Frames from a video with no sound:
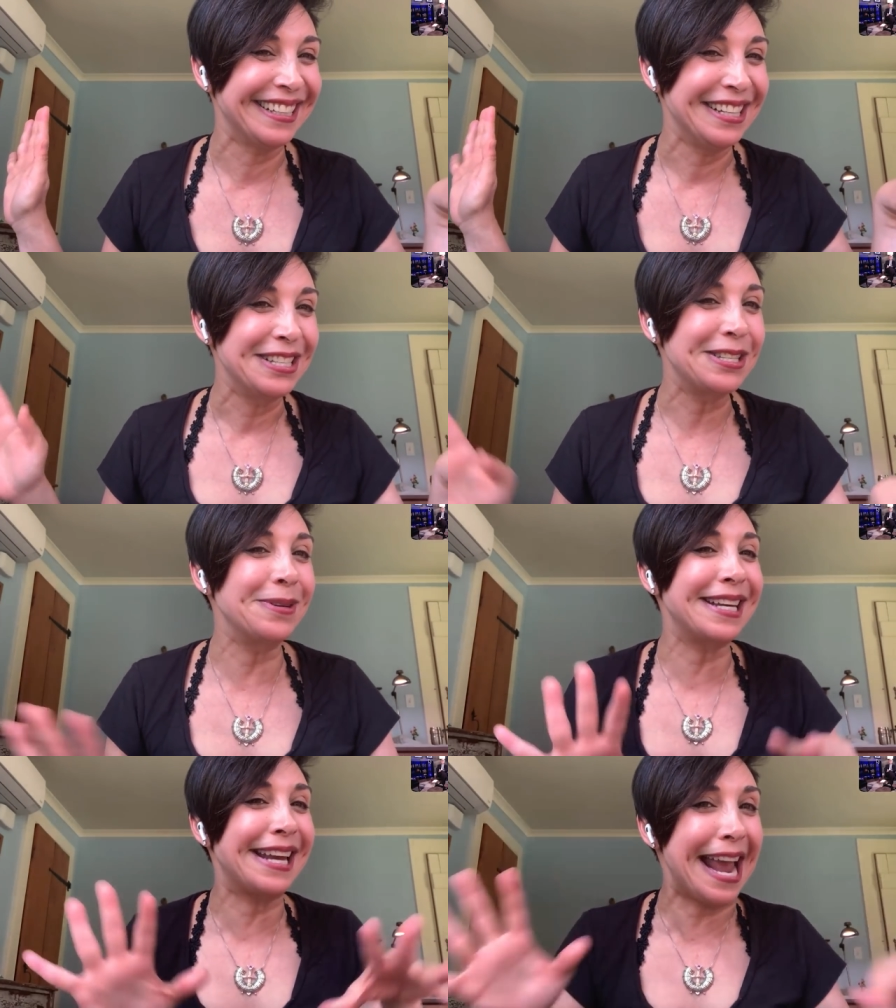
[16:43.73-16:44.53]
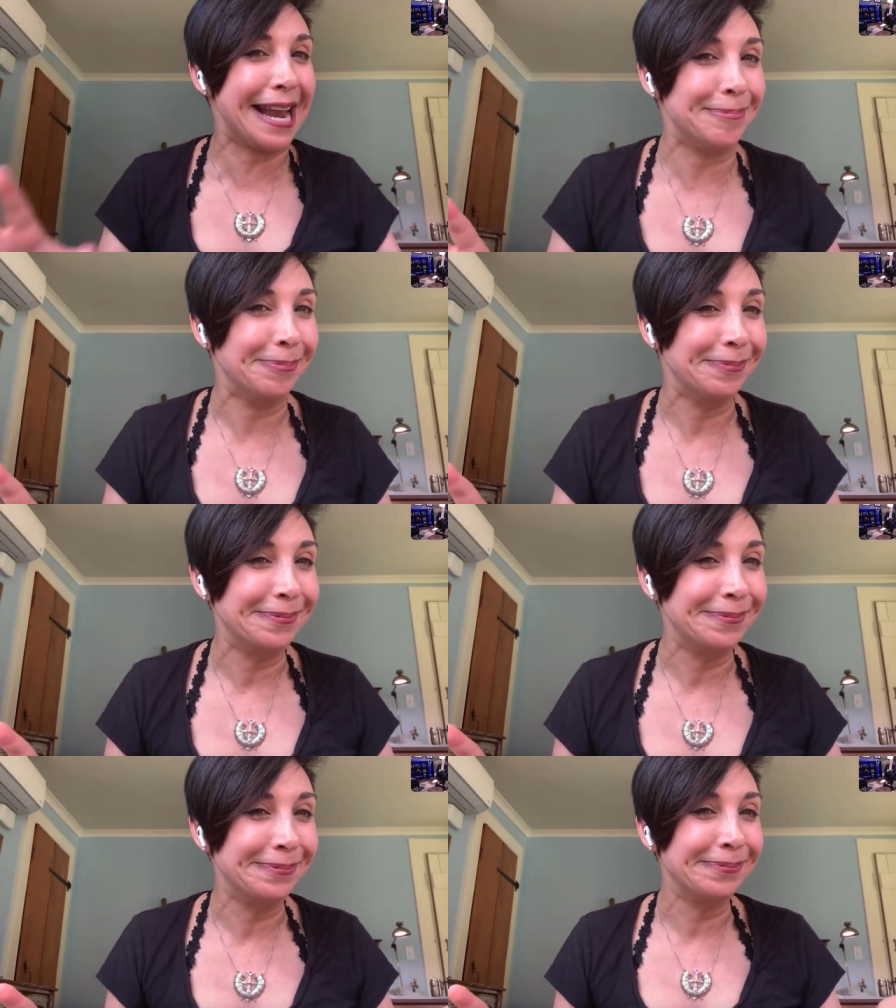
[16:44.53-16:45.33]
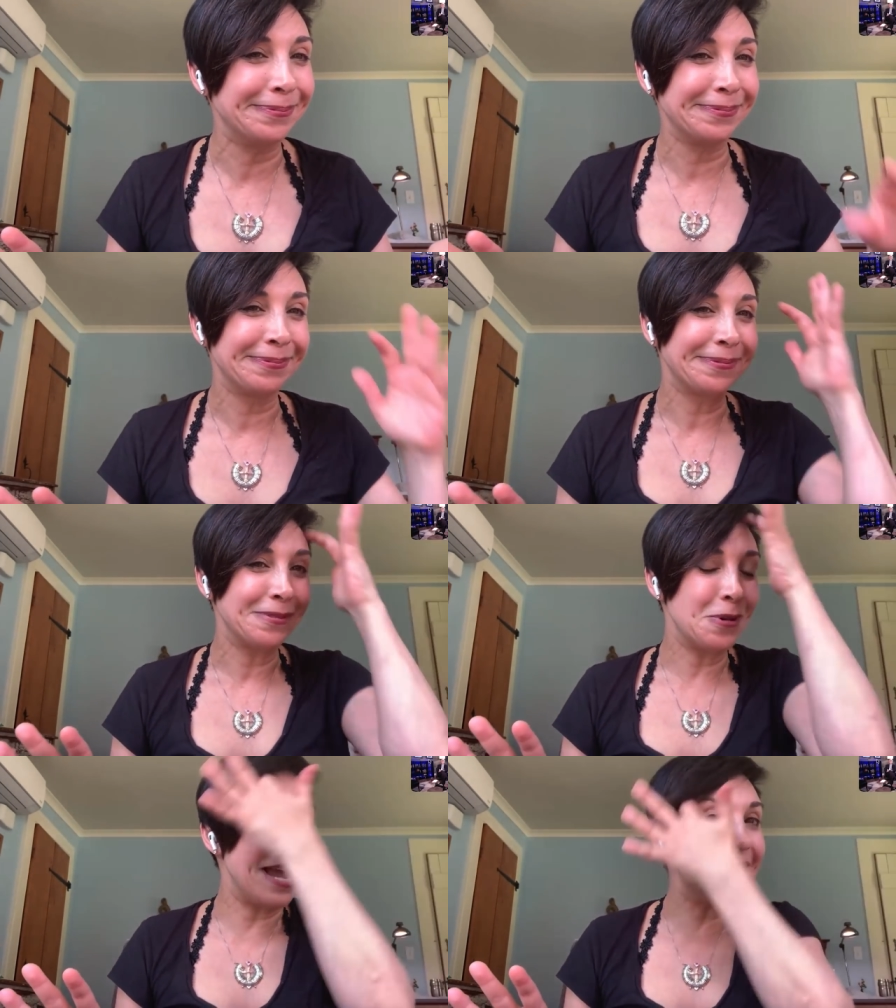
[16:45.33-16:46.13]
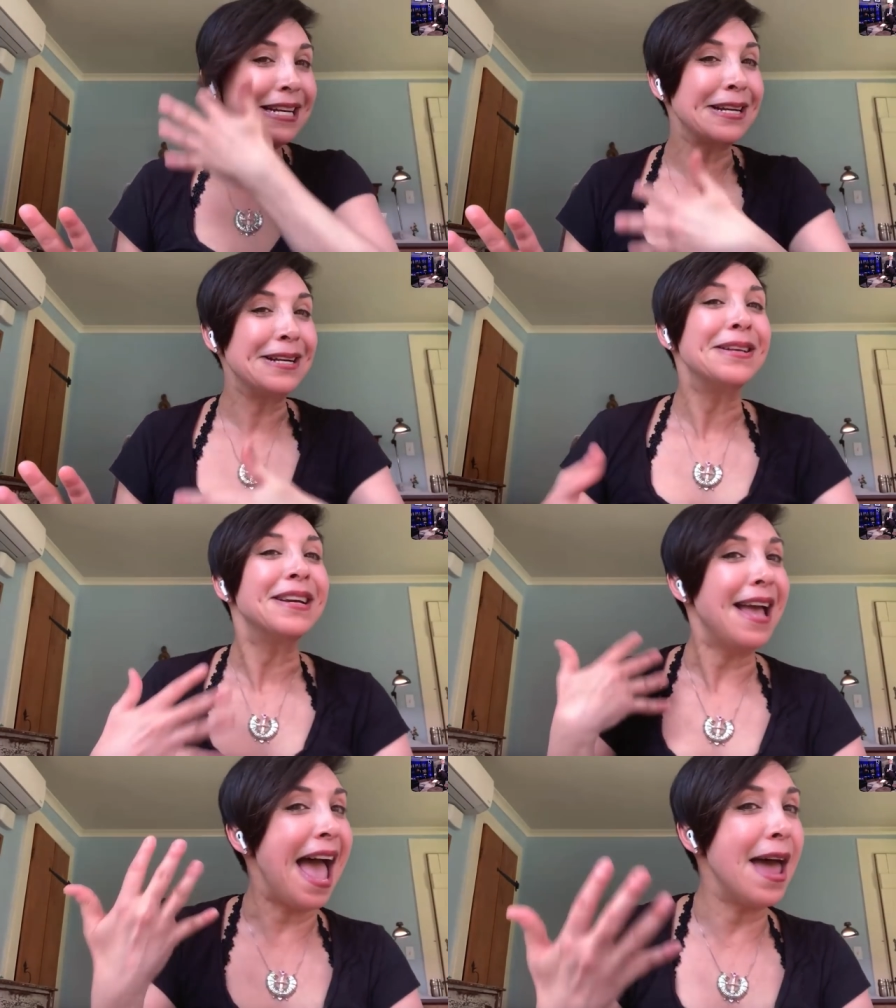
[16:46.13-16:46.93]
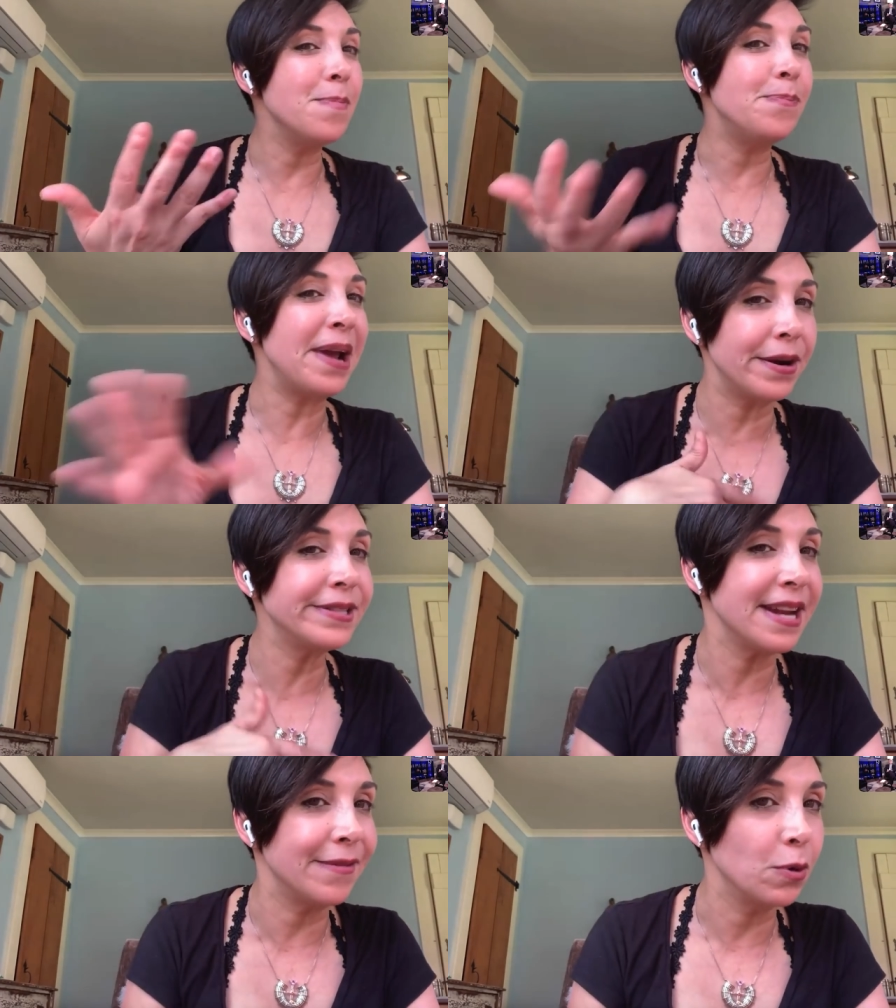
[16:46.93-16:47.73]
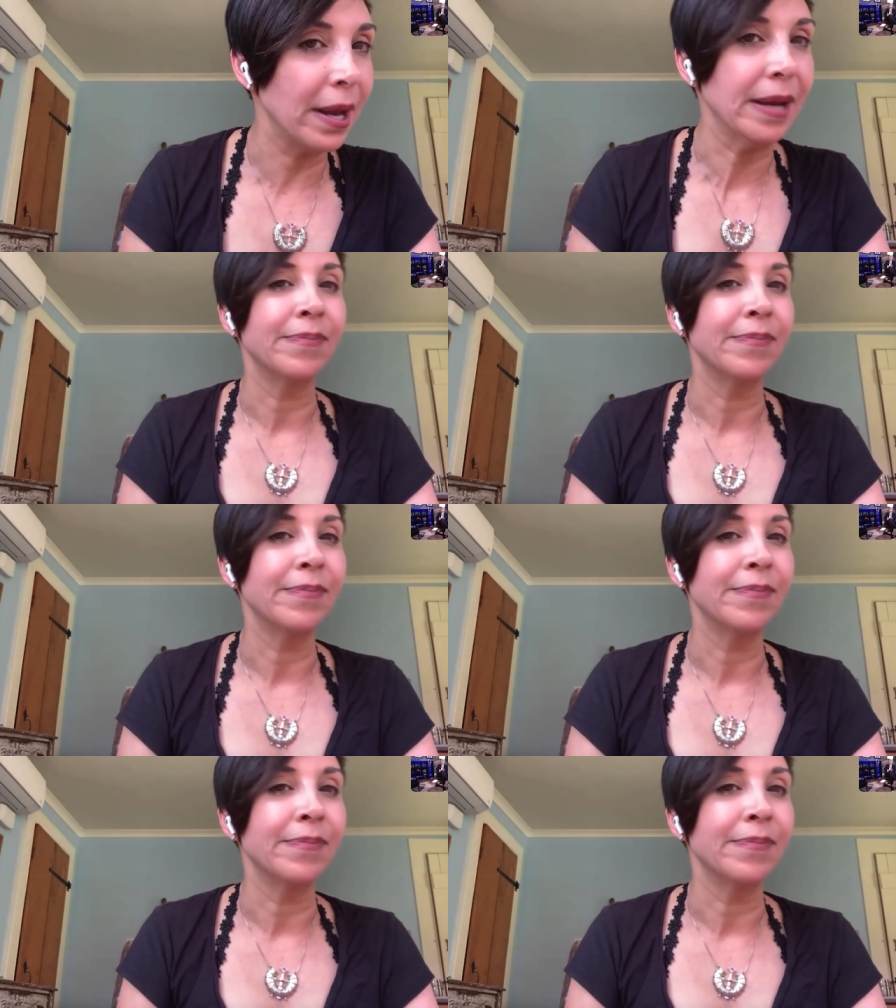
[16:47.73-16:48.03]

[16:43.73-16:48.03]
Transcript: Ah. So, it's a game. Okay. Right? And parents never win,